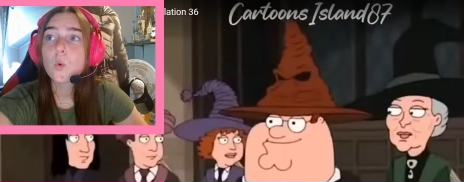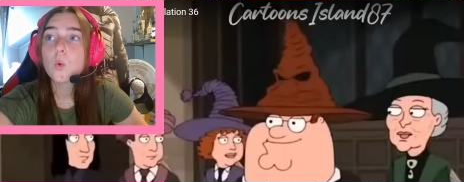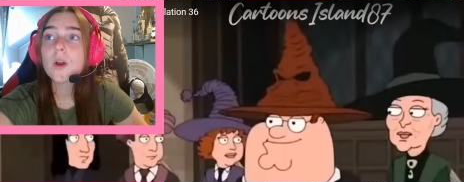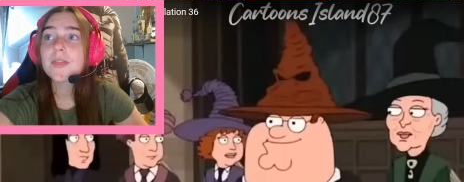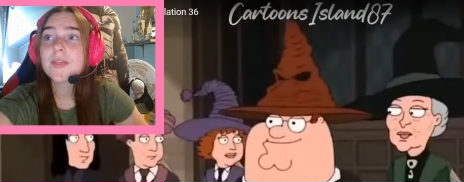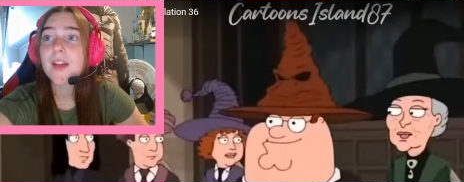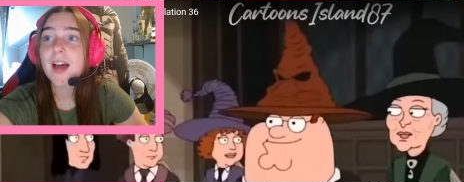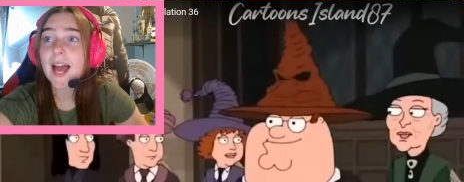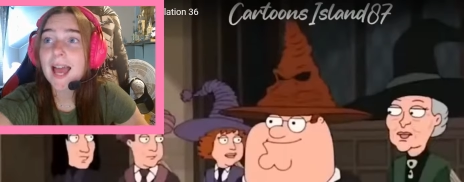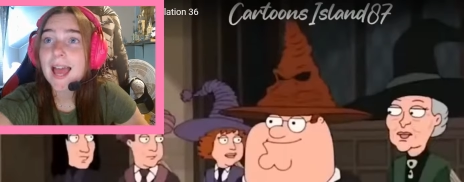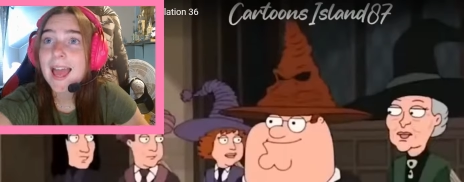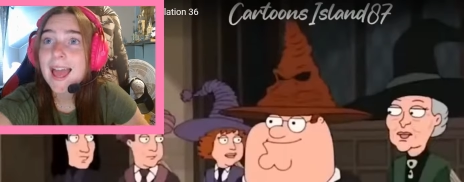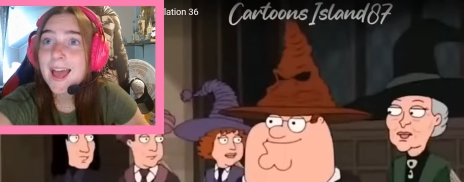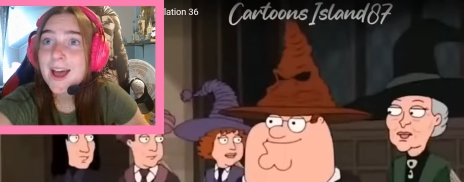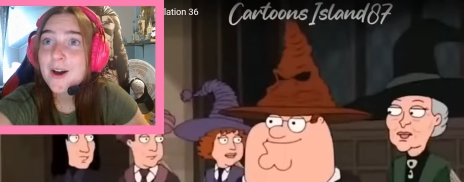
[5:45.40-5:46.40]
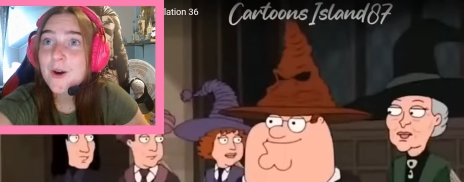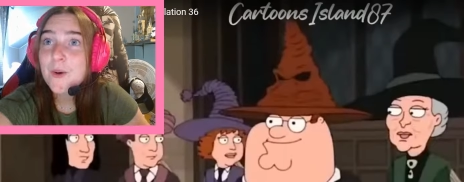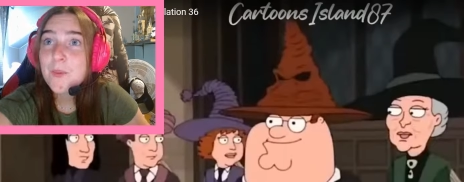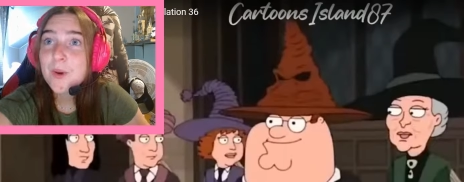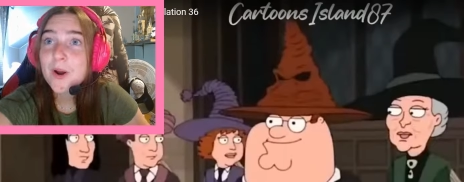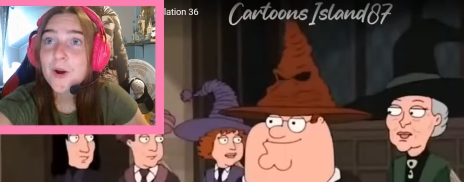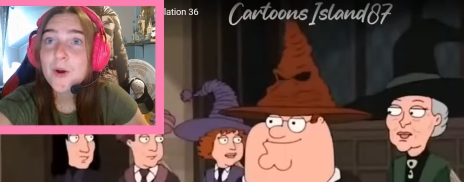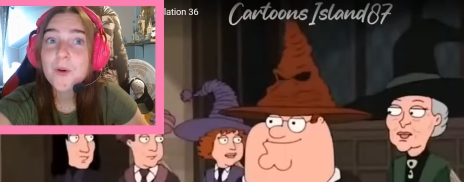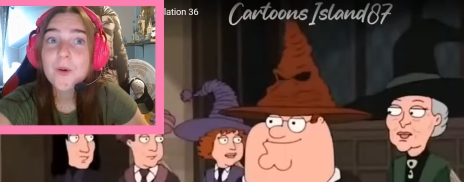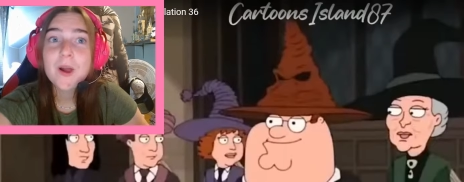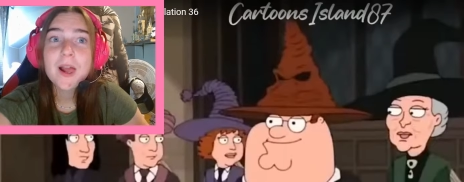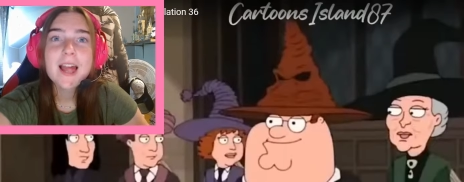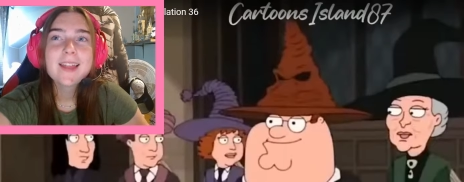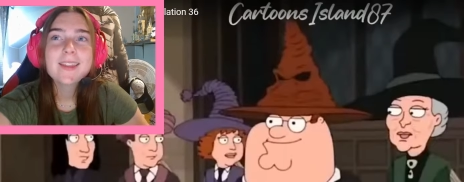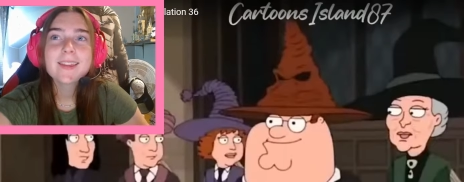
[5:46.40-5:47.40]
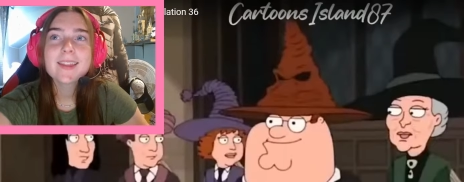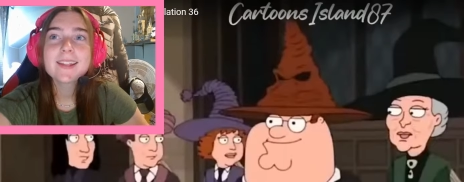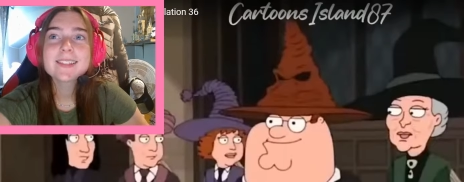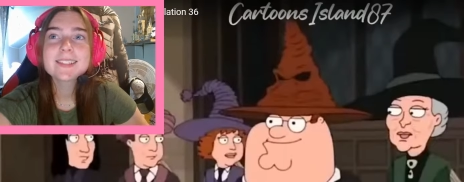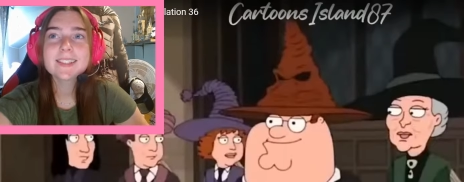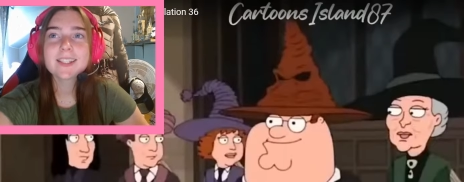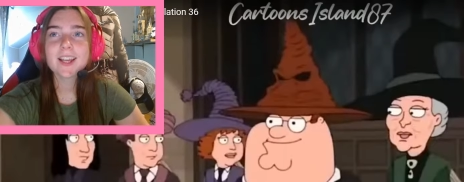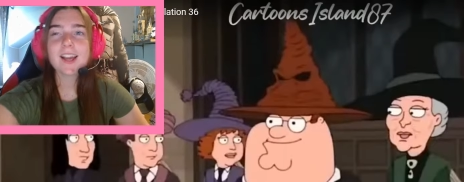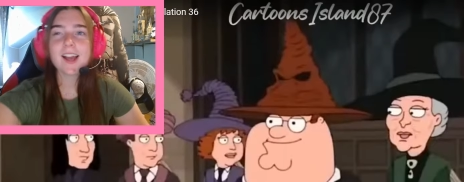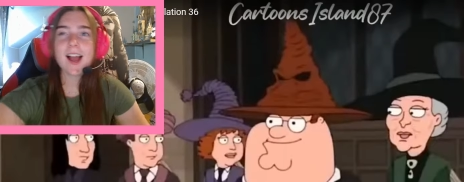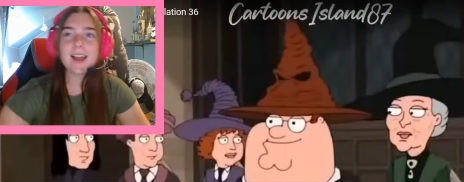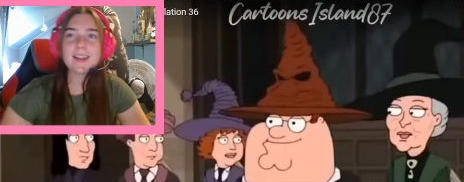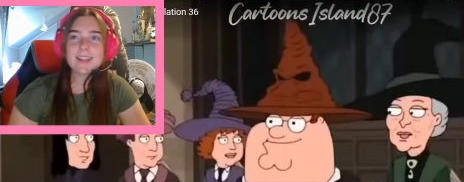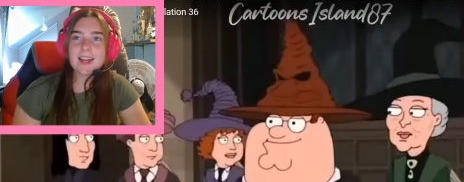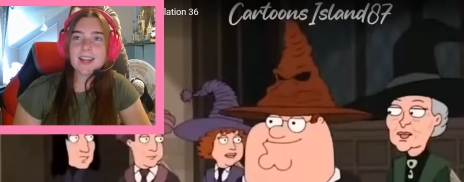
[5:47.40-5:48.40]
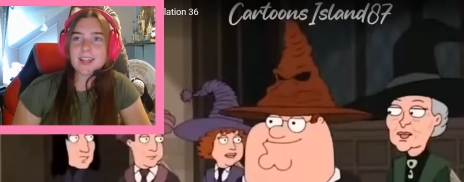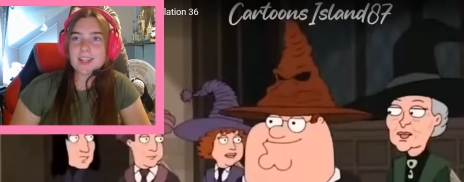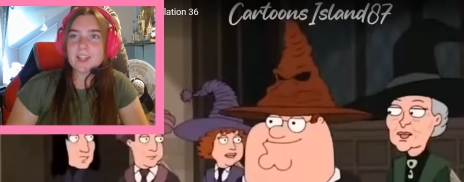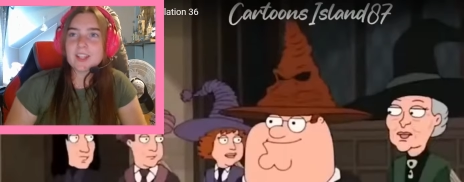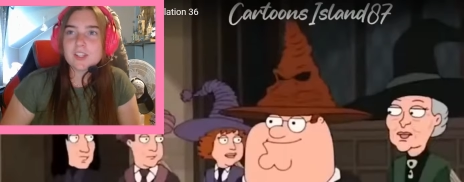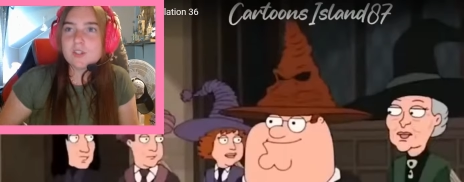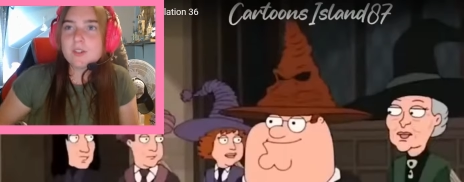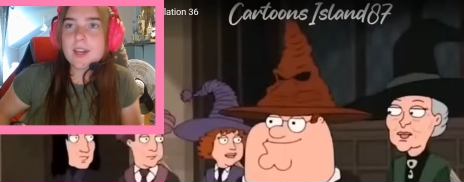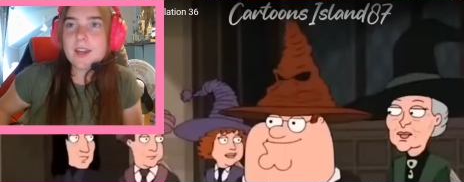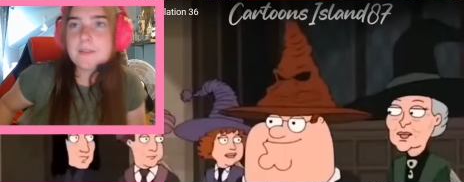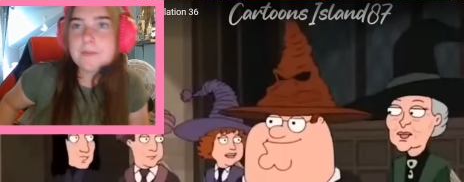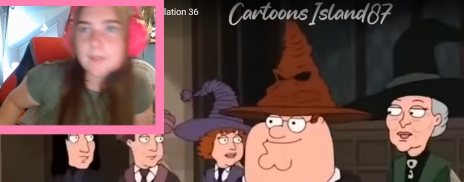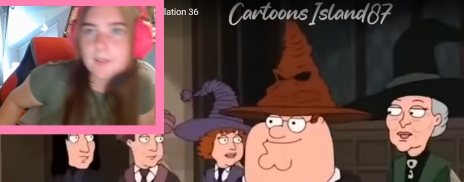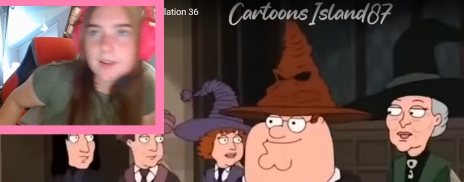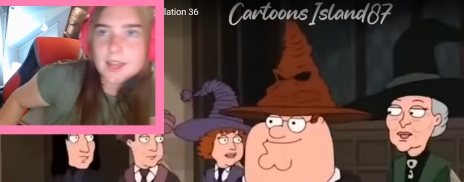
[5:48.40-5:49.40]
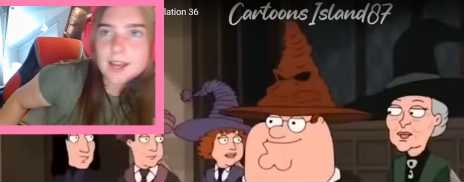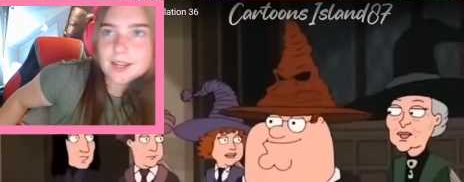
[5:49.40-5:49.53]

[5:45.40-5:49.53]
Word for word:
Speaker 1: what the hell, bro? Like, I get it. Like, you get a funny